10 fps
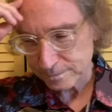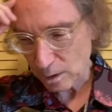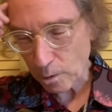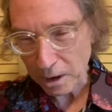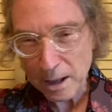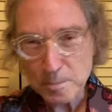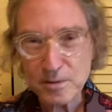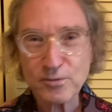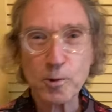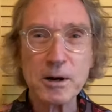Oh, and
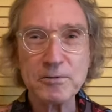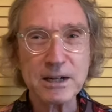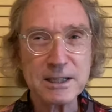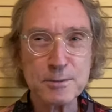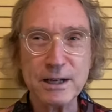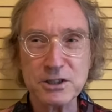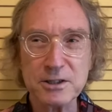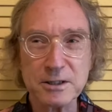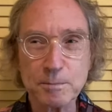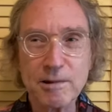before I forget to mention
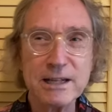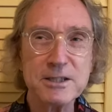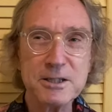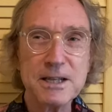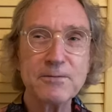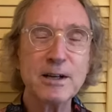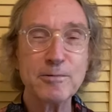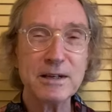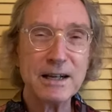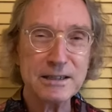it, the price is
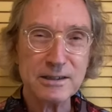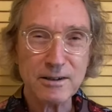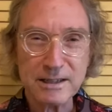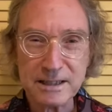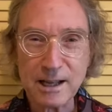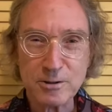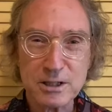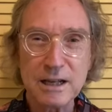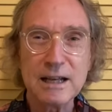$799